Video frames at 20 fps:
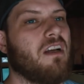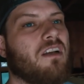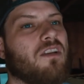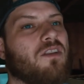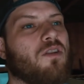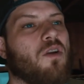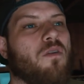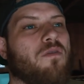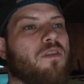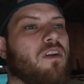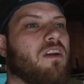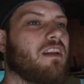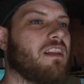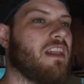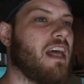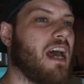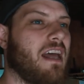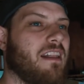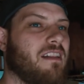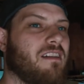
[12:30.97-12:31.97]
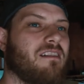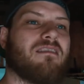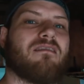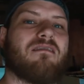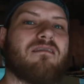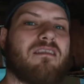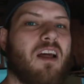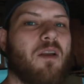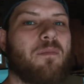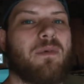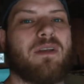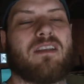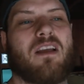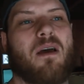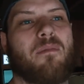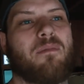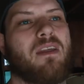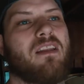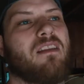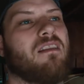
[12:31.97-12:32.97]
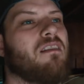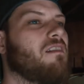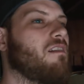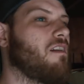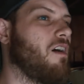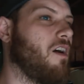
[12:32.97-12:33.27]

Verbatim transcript: So if you're into that, that'll be something.